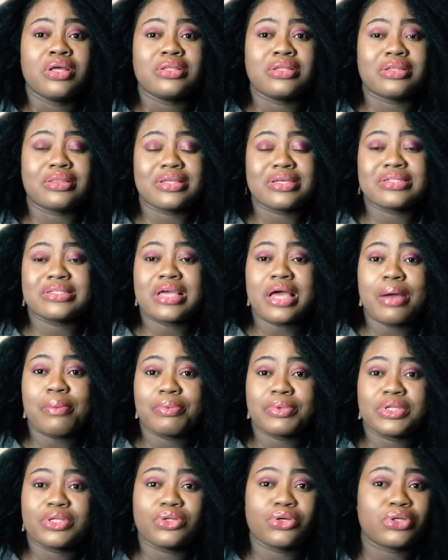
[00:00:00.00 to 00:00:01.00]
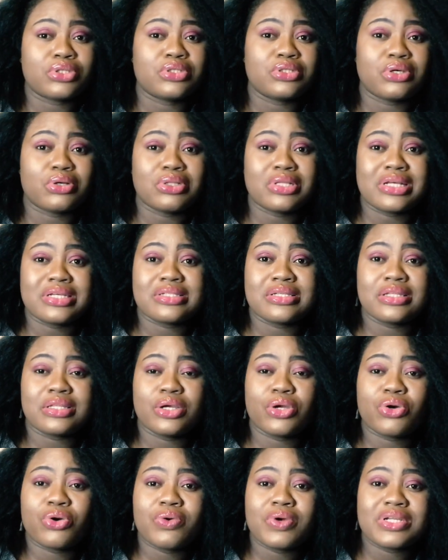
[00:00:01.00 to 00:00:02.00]
the things happening, or let's say the
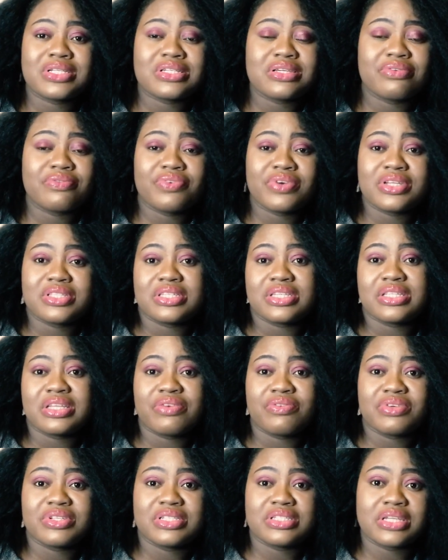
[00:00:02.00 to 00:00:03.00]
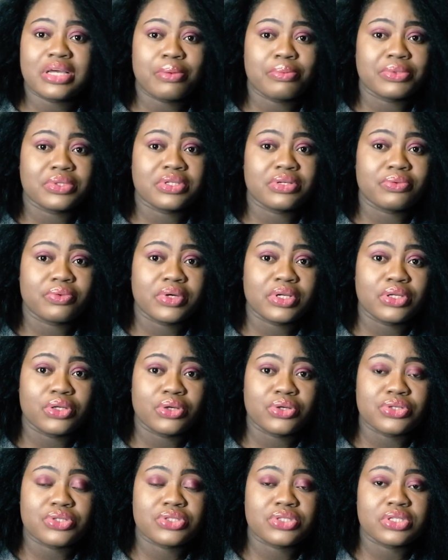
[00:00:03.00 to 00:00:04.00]
current event and everything happening around
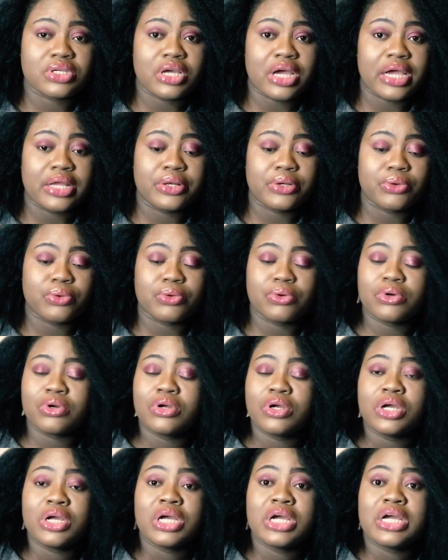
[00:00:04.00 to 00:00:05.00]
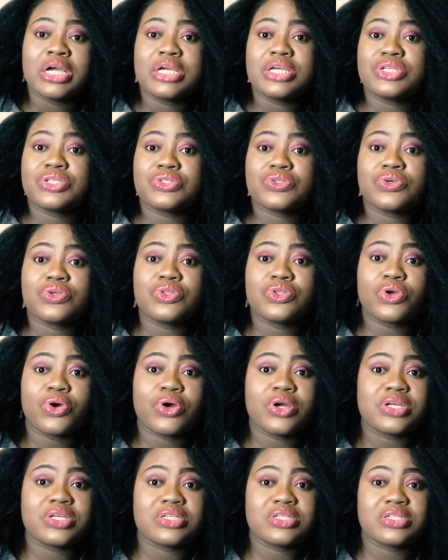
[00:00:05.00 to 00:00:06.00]
us. I know it's too
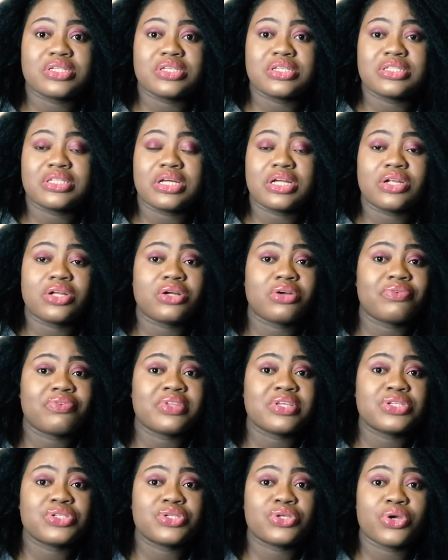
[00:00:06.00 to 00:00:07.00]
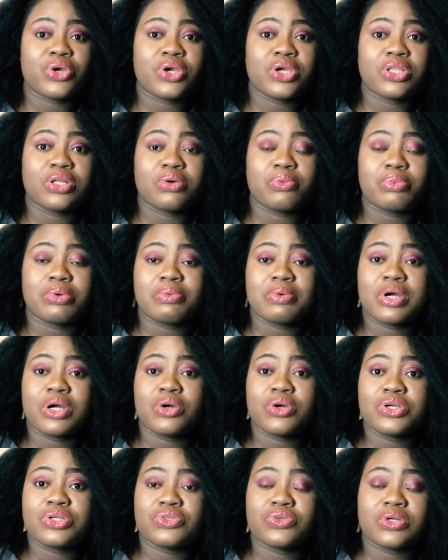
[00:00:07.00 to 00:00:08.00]
noisy, there are a lot of things going on. People are
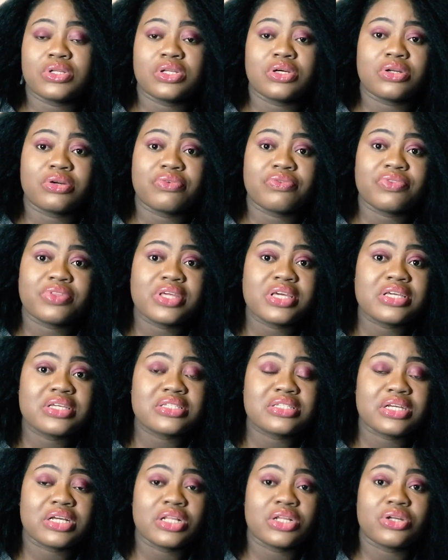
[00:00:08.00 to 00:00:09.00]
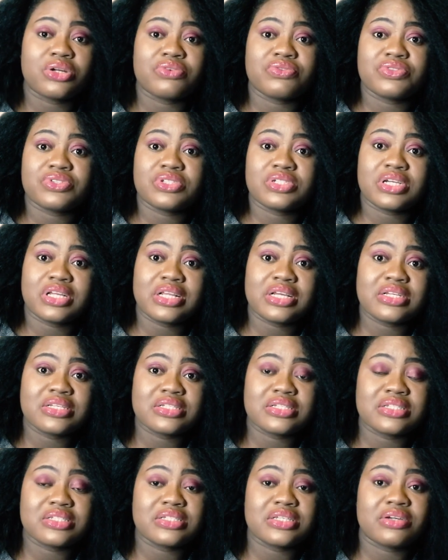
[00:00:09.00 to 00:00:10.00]
going through a lot of things, there are a lot of
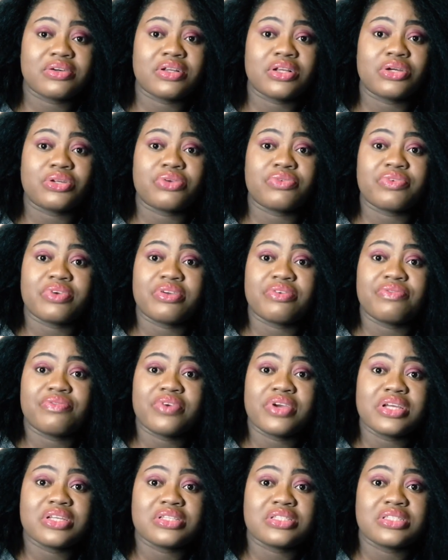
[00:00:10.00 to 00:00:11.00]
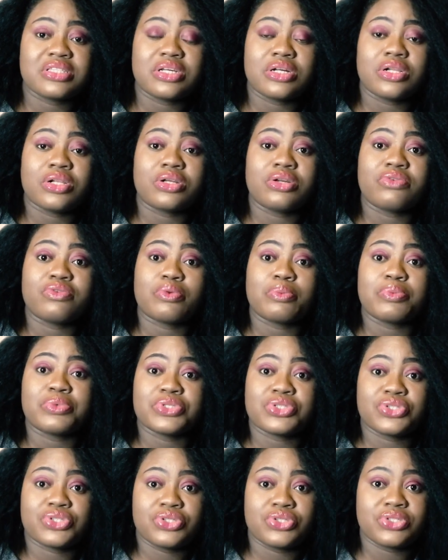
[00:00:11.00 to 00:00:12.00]
challenges, there are a lot of events, there are a lot of
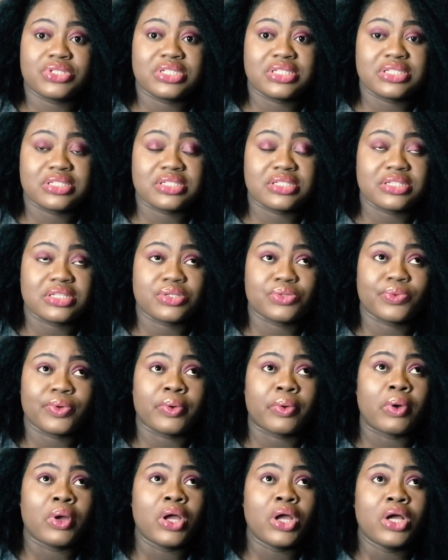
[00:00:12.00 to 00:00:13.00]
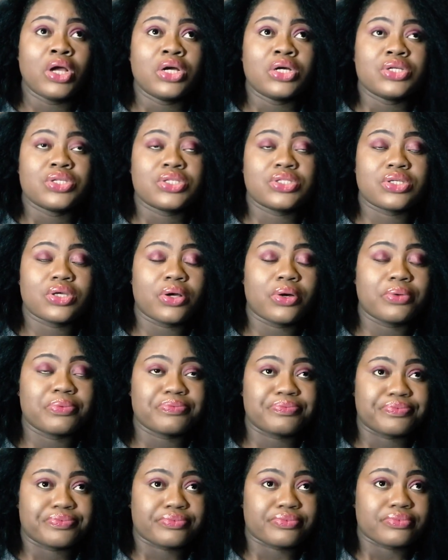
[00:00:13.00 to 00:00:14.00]
opportunities as well. So,